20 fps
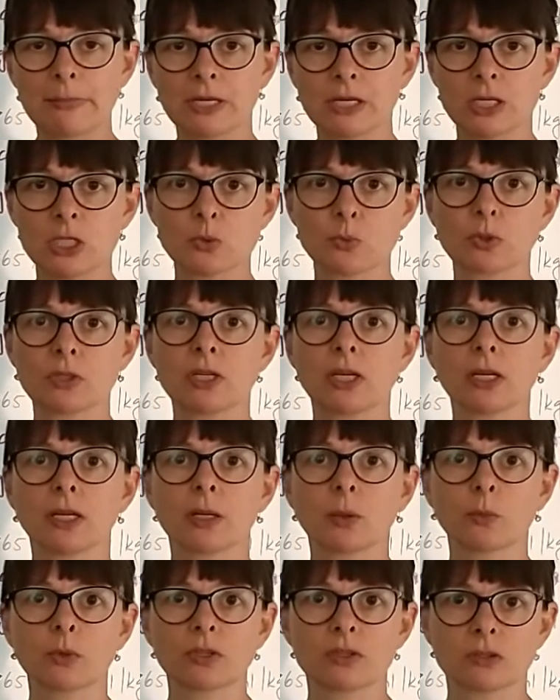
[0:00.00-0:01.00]
because we're
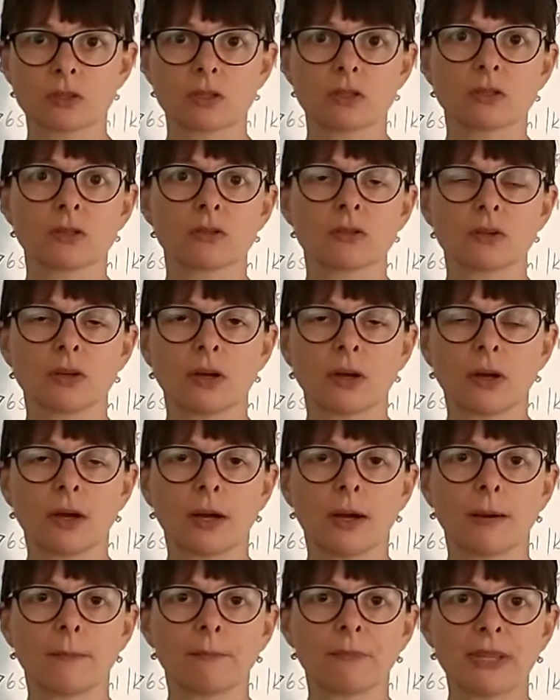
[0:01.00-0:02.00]
dealing with the
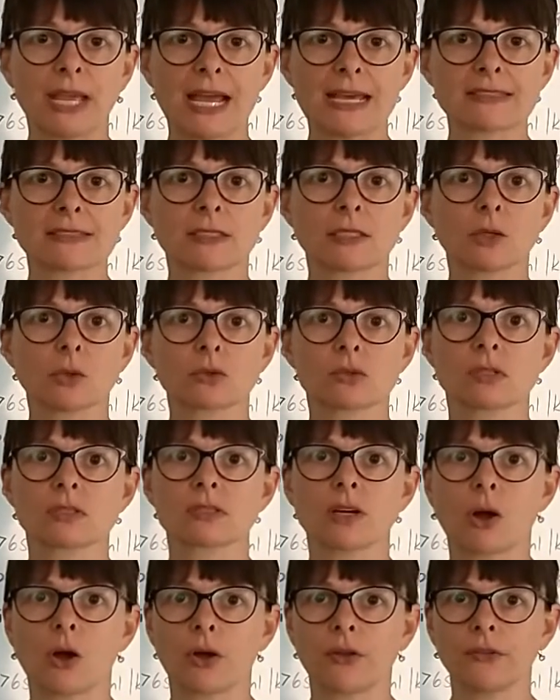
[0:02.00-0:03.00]
um,
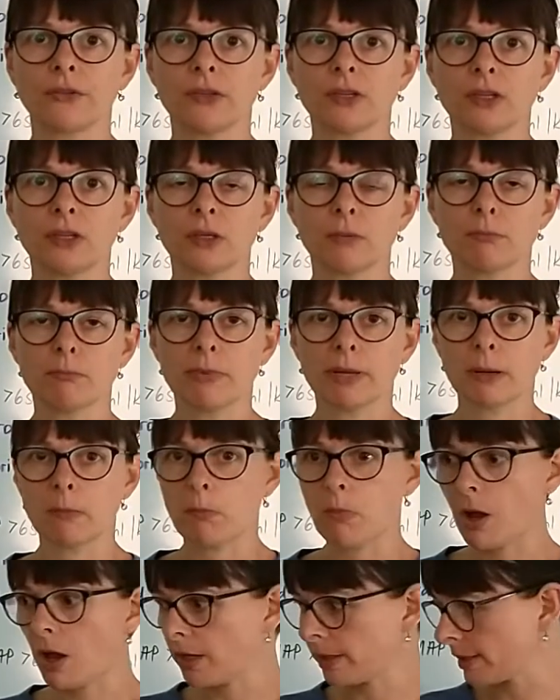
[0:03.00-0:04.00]
acidosis on the
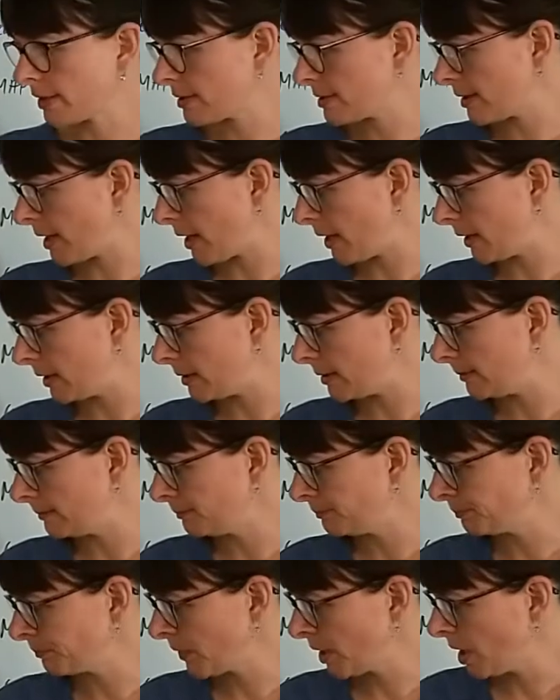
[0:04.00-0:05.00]
metabolic side.
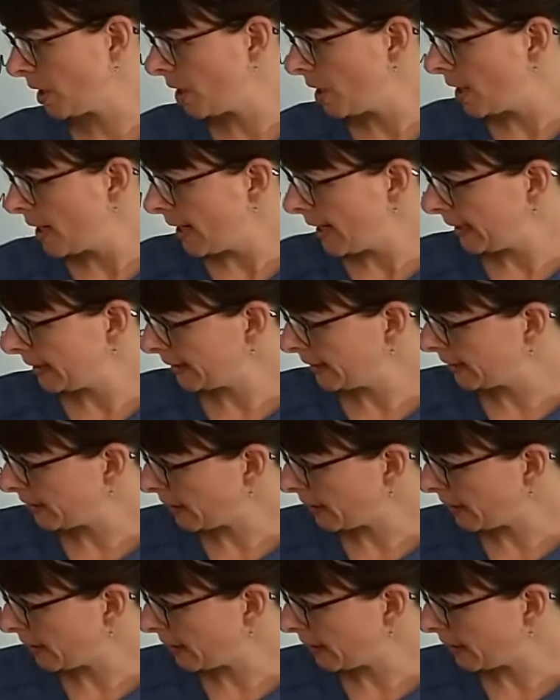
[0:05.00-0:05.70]
And